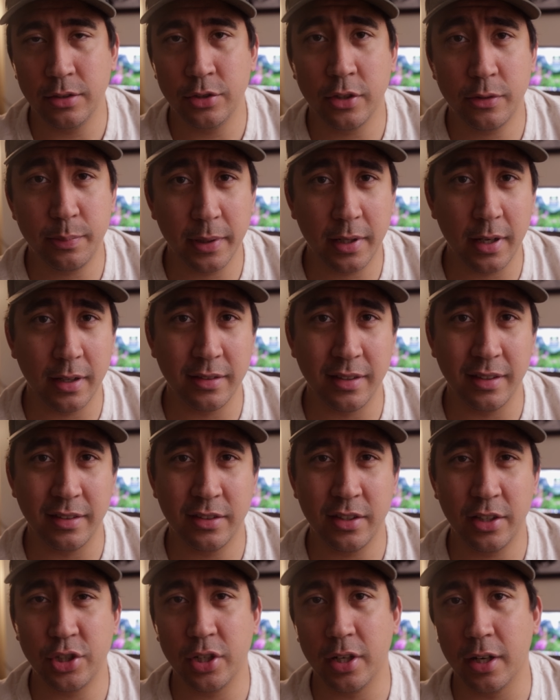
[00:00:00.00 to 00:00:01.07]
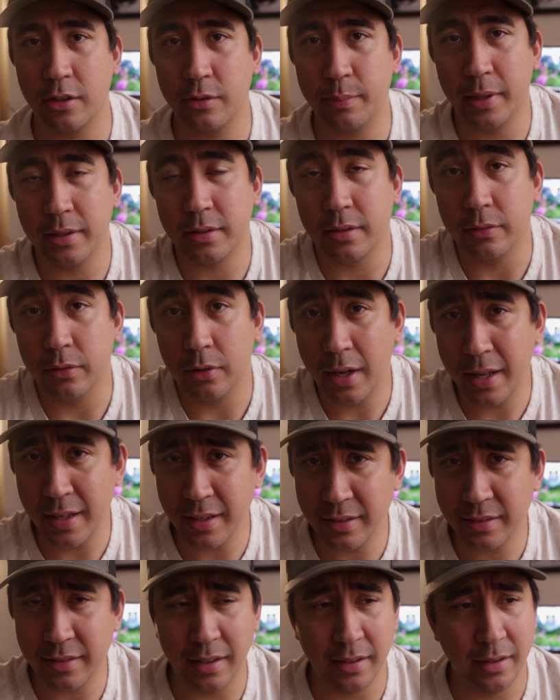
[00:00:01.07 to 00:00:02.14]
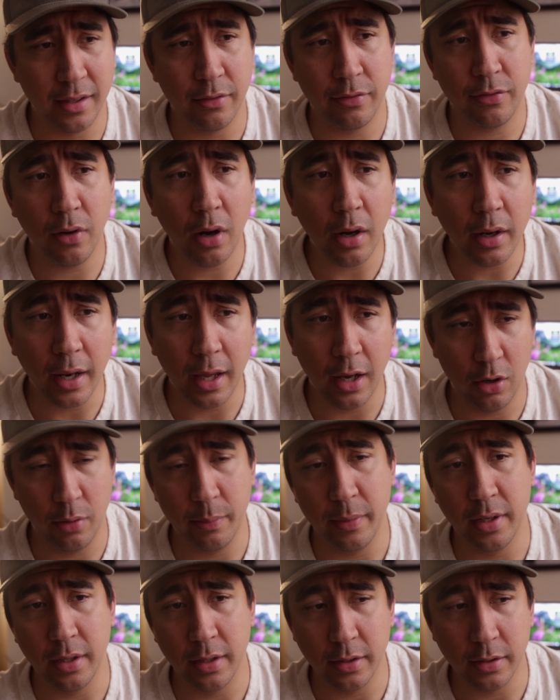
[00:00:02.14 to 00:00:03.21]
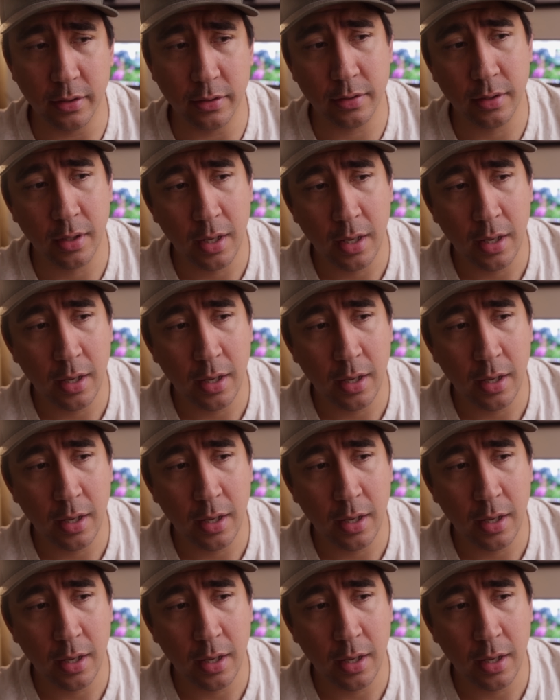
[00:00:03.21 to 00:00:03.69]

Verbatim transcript: just because it's such an expensive lens and the front element is